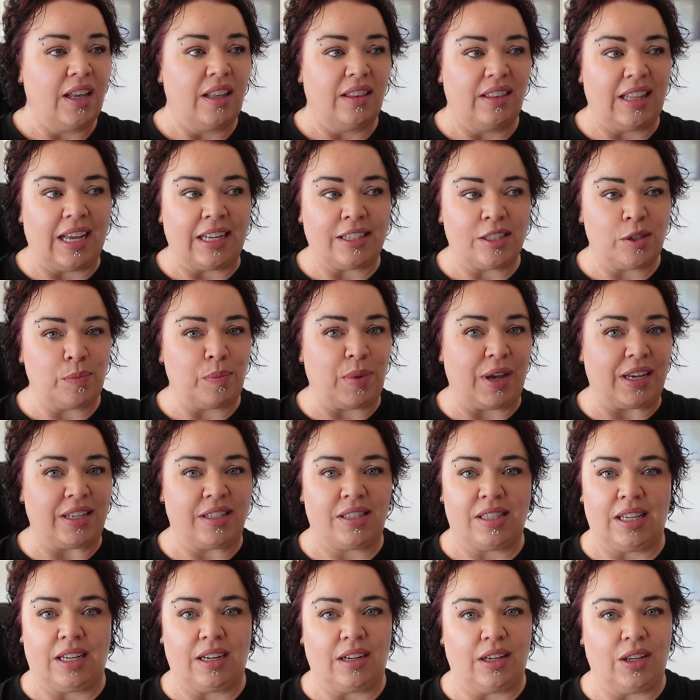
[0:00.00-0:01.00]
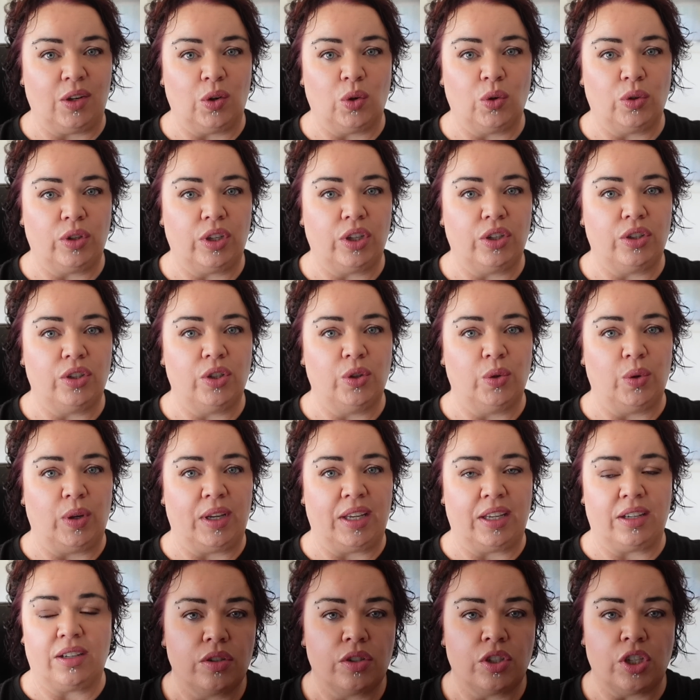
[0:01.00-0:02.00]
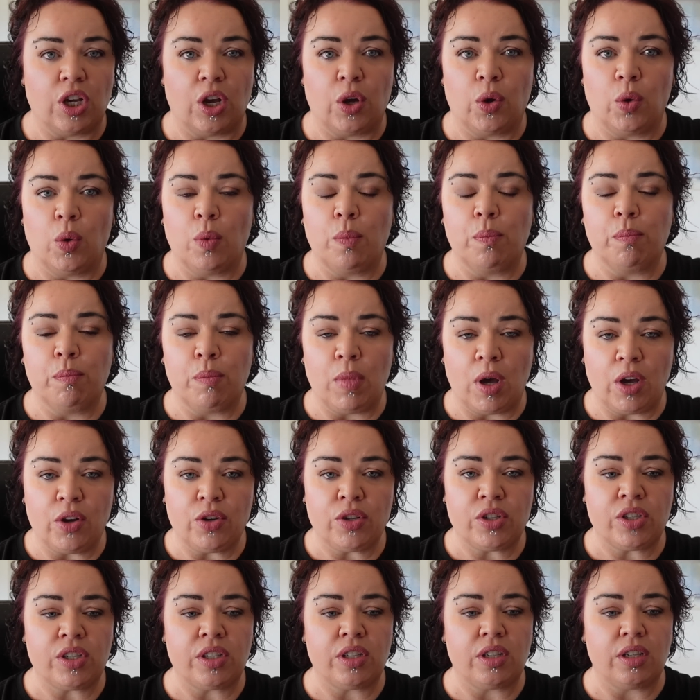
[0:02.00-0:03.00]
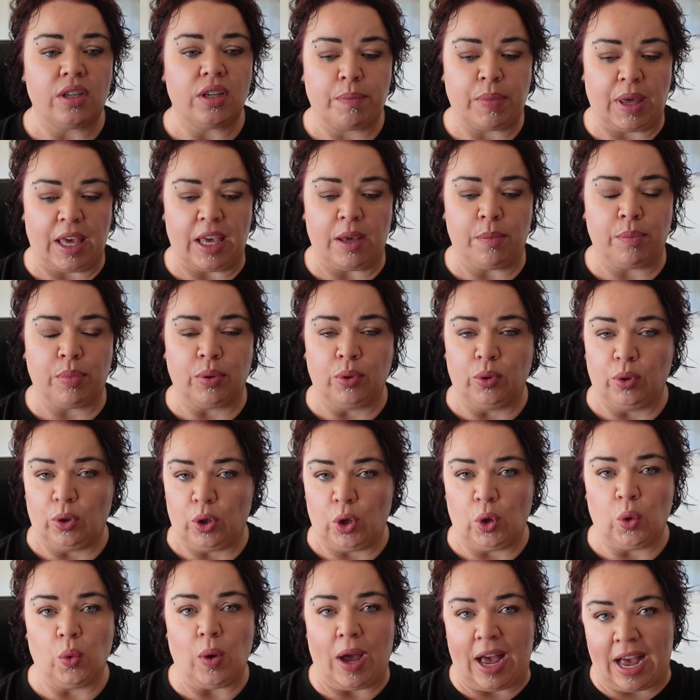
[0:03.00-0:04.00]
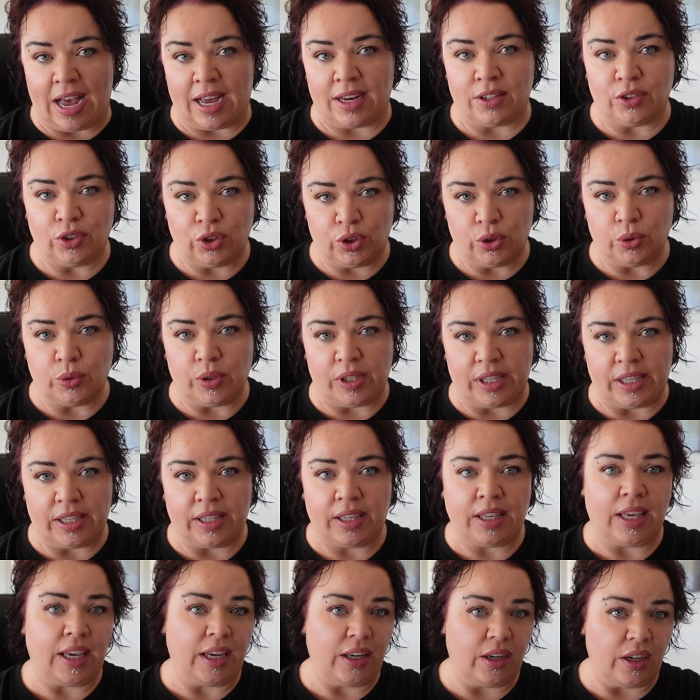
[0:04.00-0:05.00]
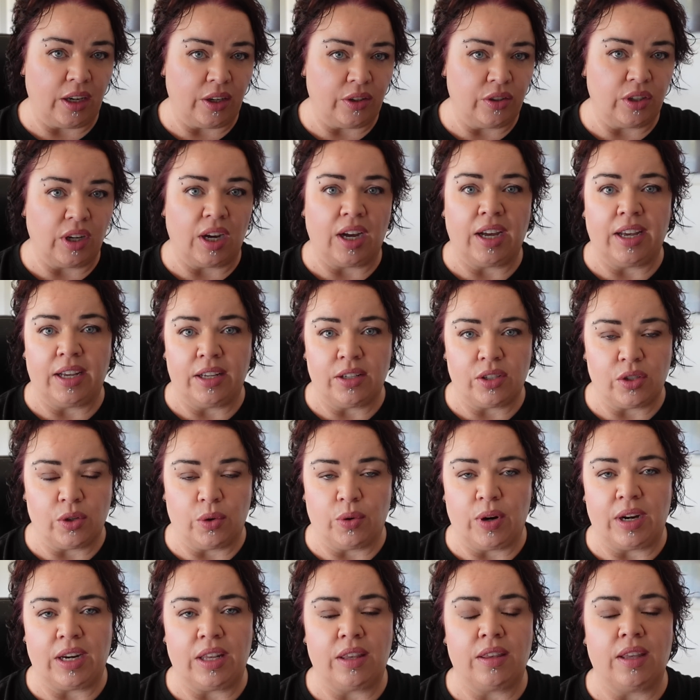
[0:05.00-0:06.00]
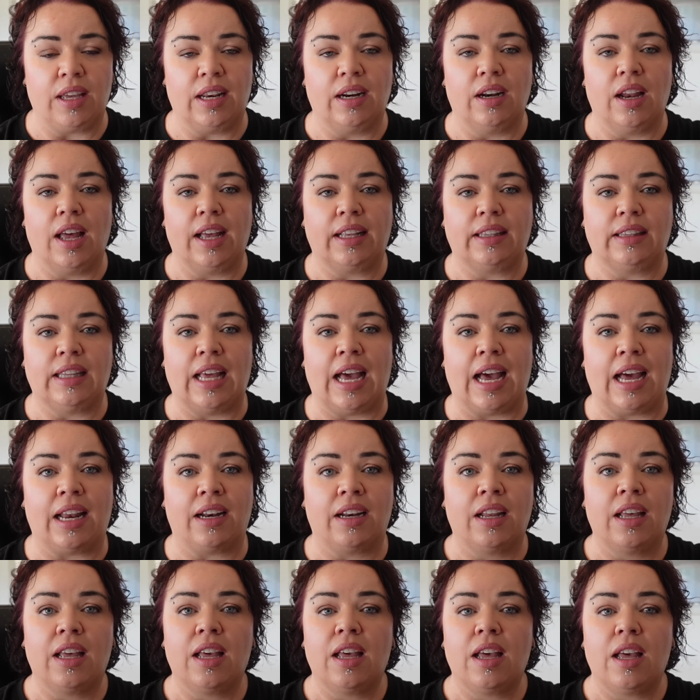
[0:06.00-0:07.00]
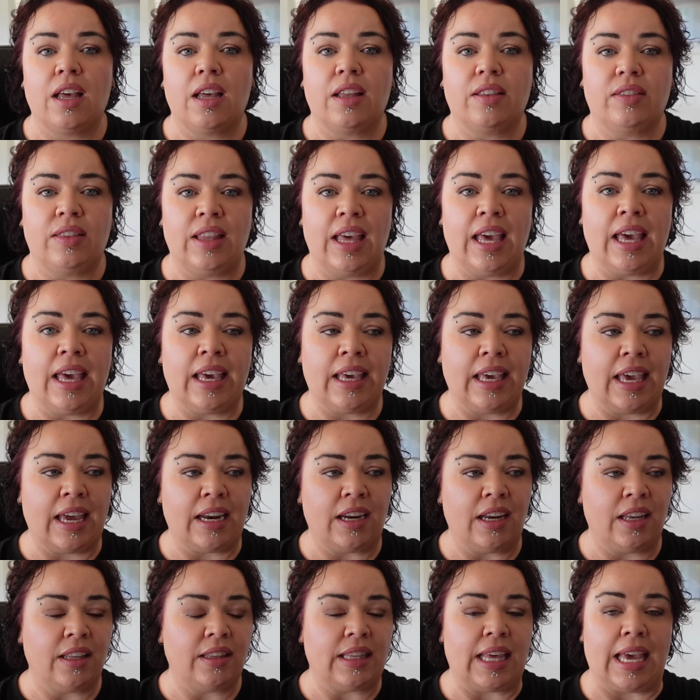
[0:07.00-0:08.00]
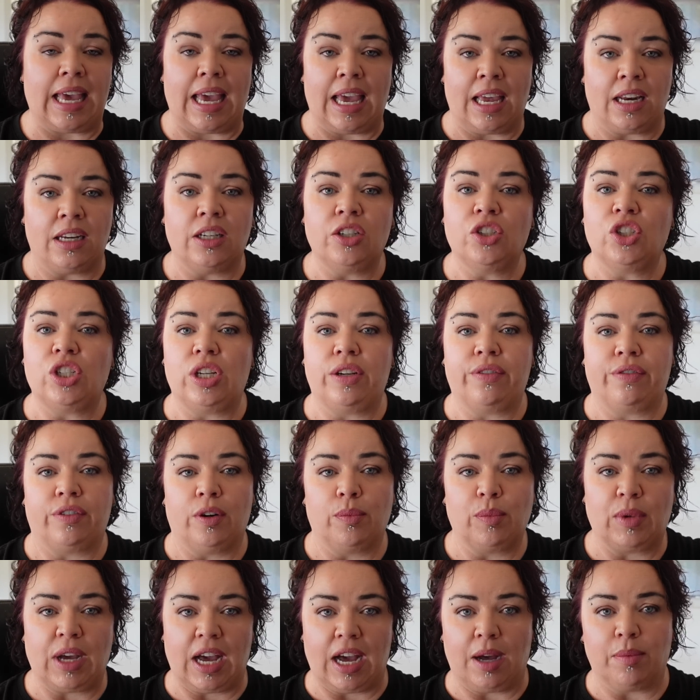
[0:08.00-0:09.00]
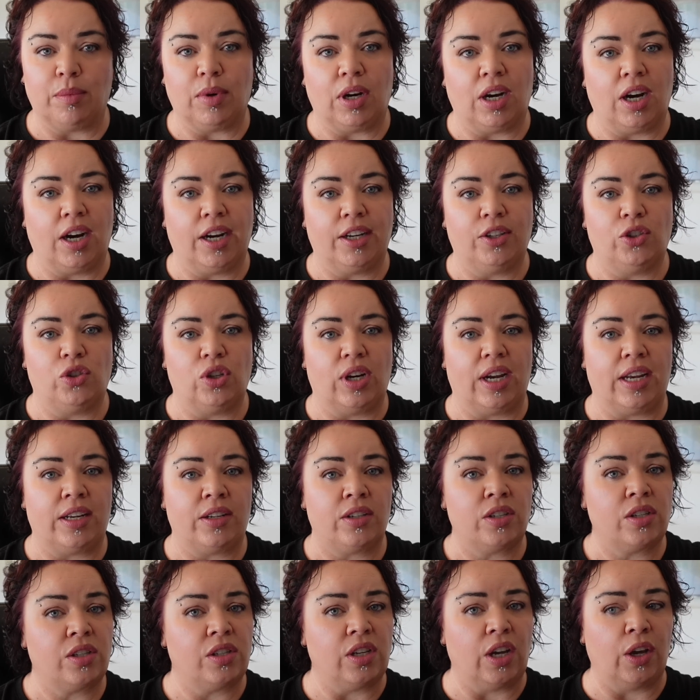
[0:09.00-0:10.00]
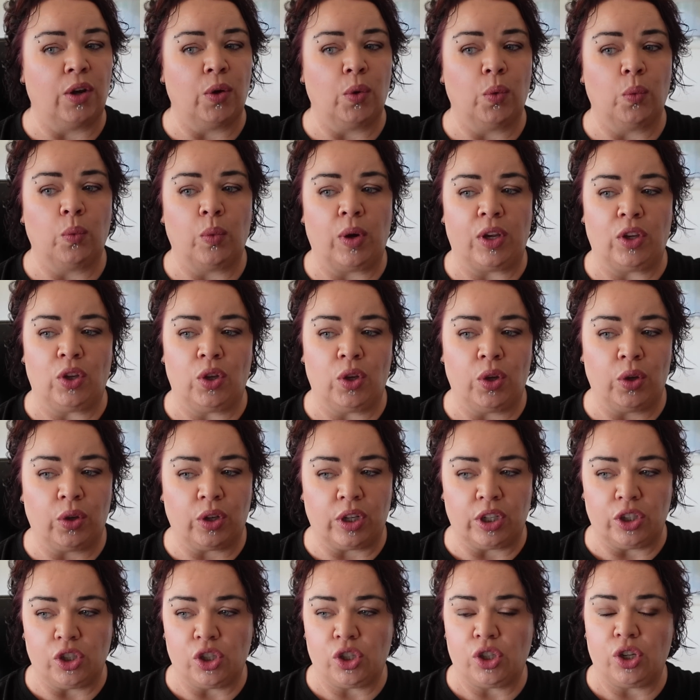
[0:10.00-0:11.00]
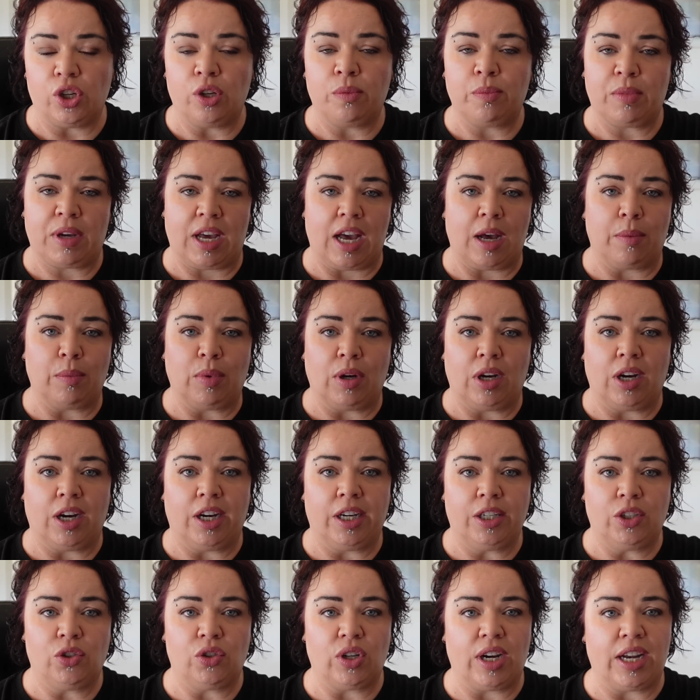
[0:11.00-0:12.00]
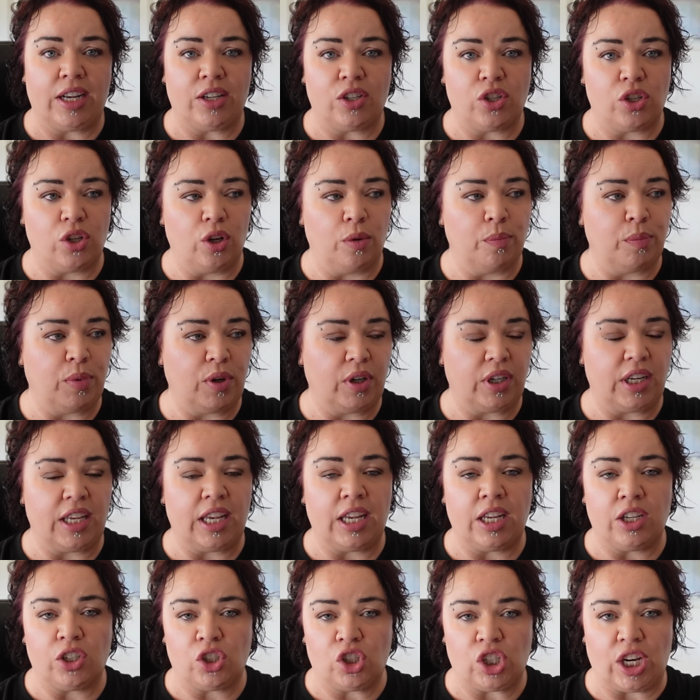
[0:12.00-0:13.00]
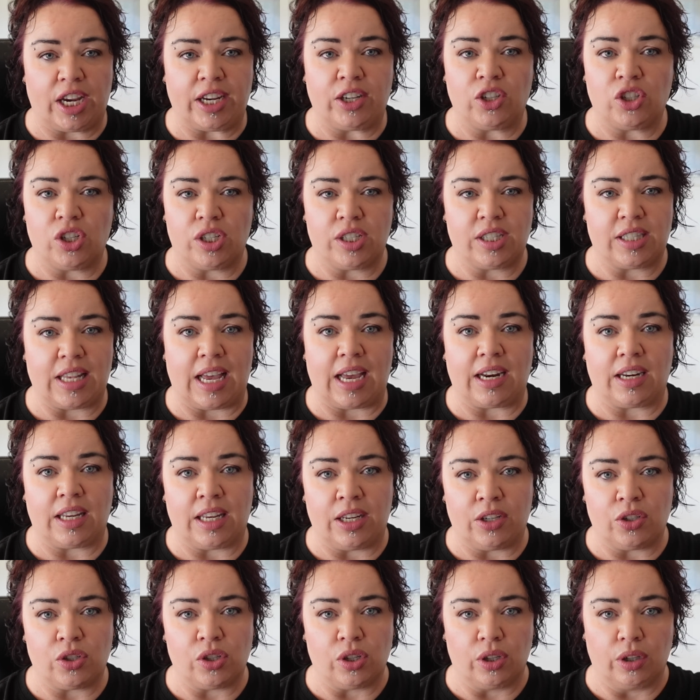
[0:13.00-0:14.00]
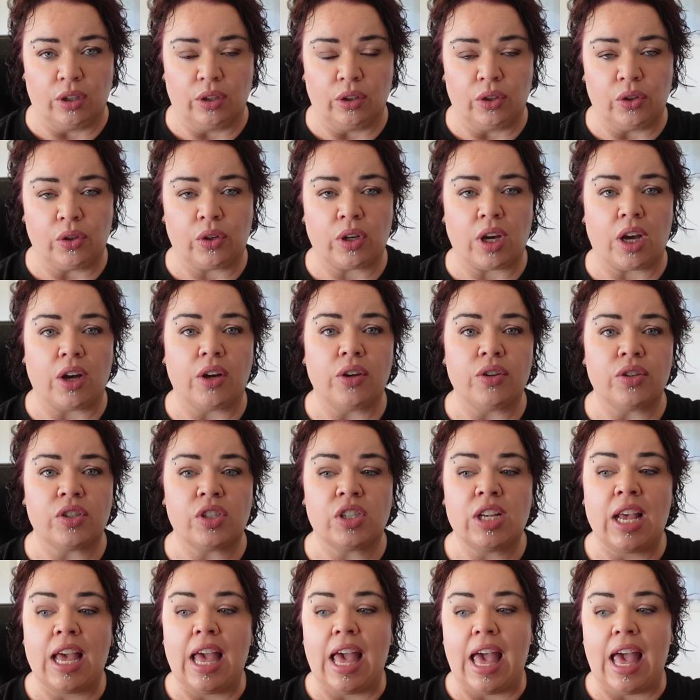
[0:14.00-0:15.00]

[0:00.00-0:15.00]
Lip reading: That's basically all you're doing. So most people who aren't doing keto diets or anything like that, they're getting their energy from carbohydrates. So when you consume carbohydrates, your body changes that into glucose,